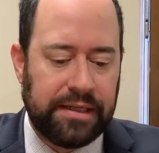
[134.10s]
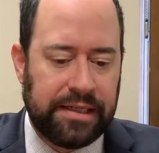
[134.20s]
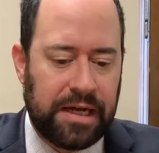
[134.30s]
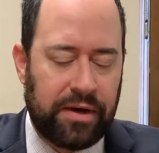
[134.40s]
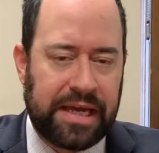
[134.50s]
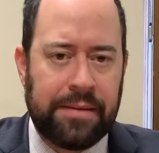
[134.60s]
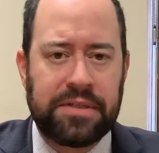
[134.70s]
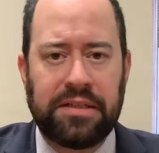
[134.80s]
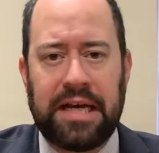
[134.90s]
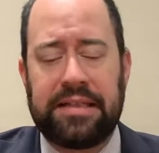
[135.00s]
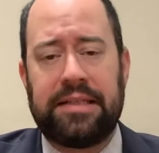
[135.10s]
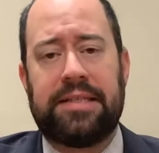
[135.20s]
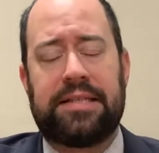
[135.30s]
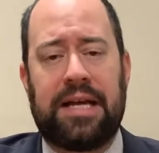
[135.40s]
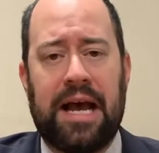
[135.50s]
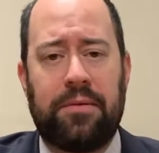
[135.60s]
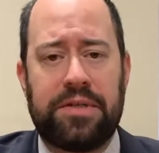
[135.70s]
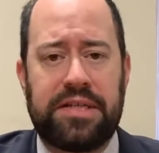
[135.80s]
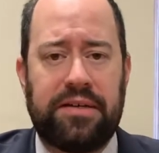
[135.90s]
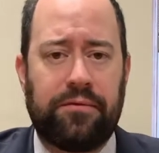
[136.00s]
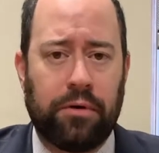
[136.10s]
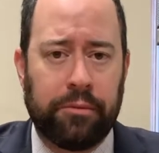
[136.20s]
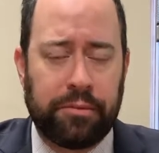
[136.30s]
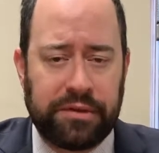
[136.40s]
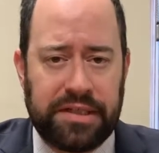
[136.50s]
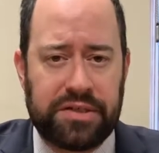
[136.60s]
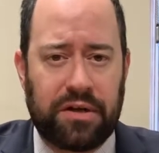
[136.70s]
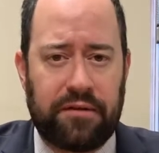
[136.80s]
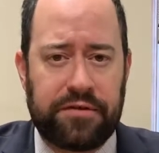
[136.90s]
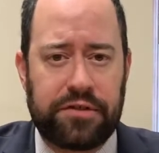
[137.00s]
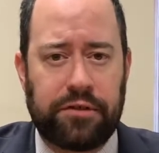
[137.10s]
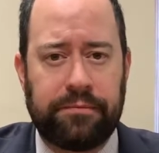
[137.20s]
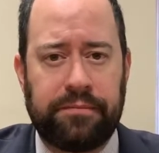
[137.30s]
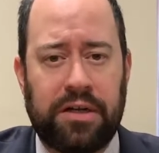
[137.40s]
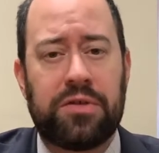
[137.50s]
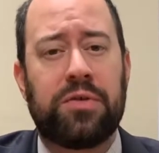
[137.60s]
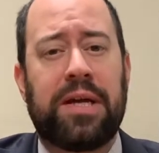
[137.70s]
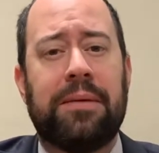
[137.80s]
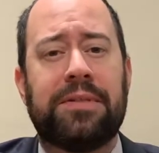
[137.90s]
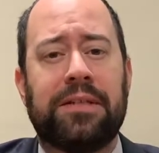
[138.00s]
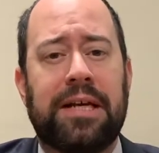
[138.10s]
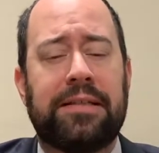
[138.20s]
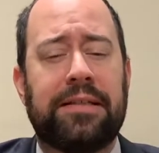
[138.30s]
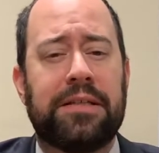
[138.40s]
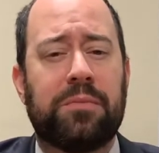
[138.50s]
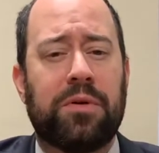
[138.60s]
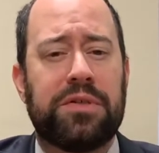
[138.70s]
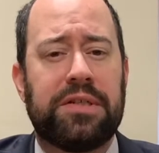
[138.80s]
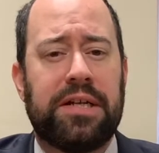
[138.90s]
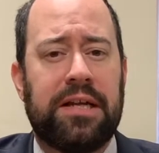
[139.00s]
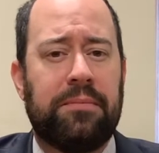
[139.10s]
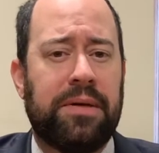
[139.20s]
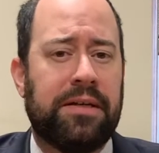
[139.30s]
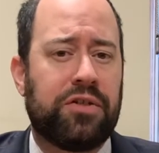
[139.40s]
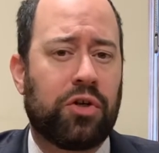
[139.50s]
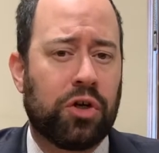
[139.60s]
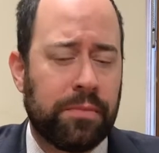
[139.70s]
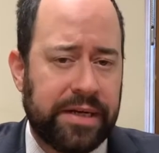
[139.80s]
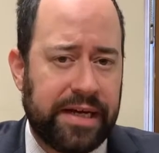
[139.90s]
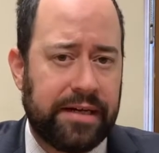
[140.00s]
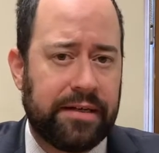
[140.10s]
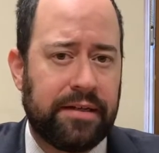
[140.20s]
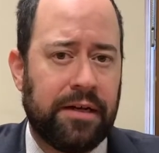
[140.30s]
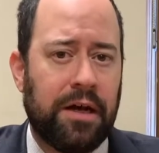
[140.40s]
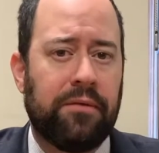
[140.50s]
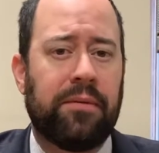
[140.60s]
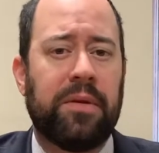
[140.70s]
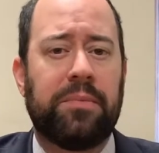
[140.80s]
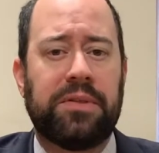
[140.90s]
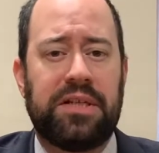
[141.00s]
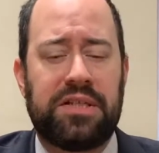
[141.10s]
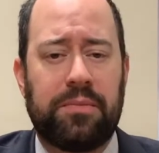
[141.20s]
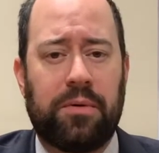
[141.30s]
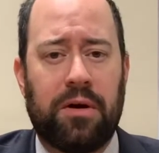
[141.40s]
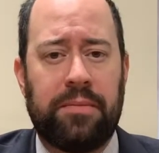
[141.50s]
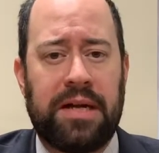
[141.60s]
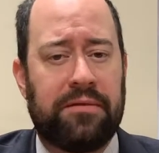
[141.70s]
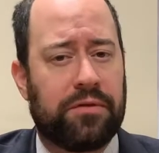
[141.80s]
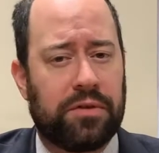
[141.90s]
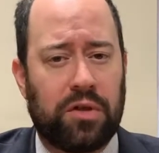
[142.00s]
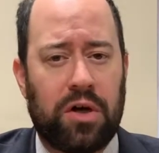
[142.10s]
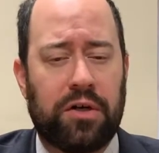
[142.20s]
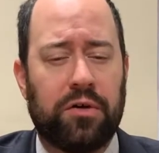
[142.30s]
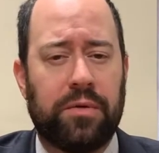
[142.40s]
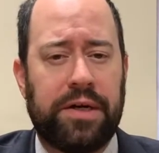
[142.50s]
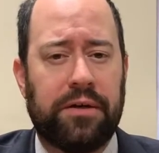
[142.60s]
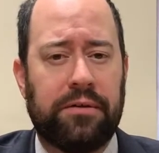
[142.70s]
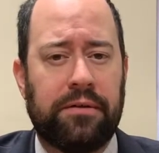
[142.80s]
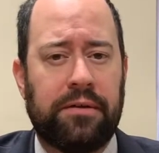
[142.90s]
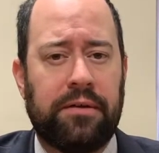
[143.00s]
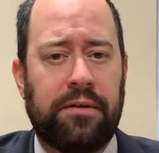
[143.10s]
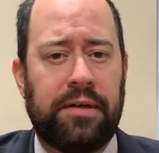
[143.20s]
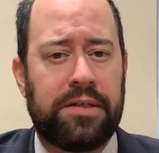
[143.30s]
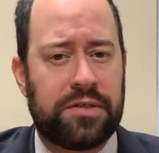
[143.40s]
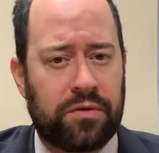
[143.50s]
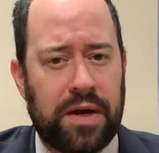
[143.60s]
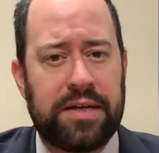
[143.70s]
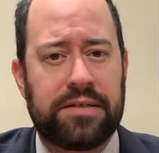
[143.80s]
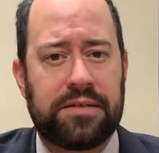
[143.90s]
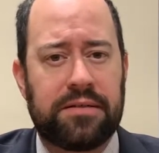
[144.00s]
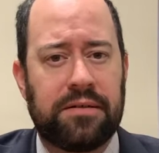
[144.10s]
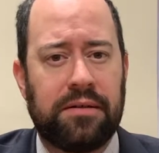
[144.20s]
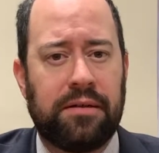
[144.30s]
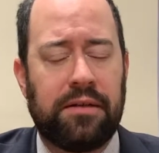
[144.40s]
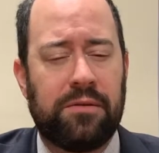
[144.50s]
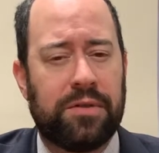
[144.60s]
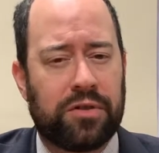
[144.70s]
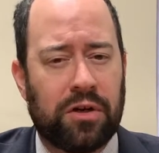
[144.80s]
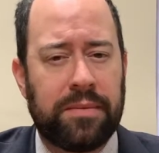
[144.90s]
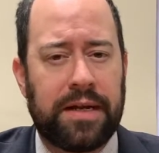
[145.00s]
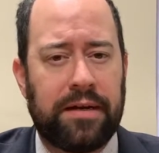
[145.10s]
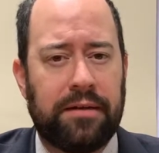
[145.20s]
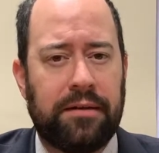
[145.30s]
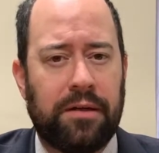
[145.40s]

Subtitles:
Now, it came to light that this guy was a former police officer. It also came to light that this person had been terminated from the police department after a long career in disgrace. He had been terminated.